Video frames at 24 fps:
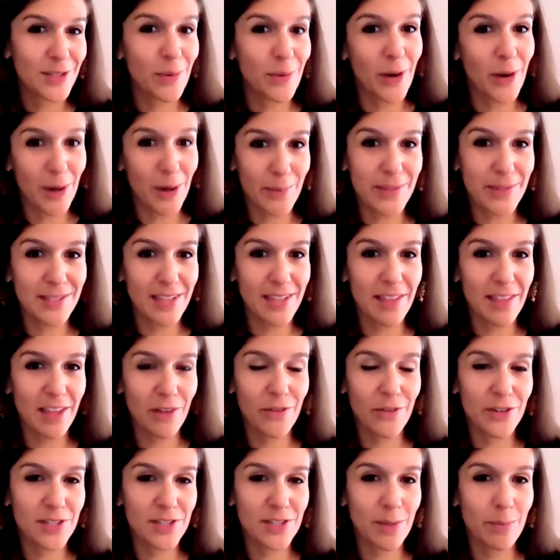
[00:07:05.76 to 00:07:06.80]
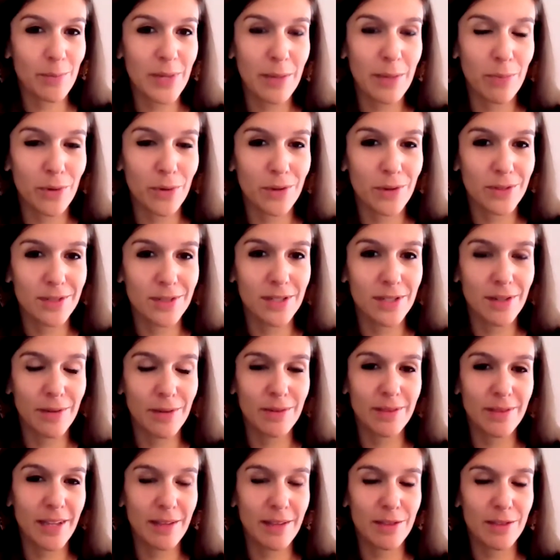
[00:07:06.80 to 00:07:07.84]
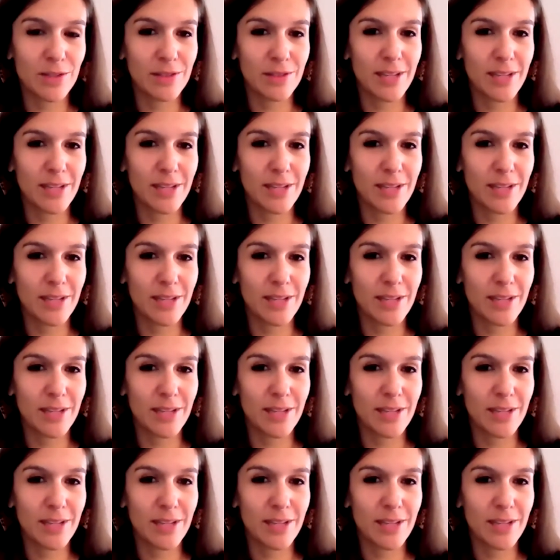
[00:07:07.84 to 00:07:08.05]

departments, I think, for some people that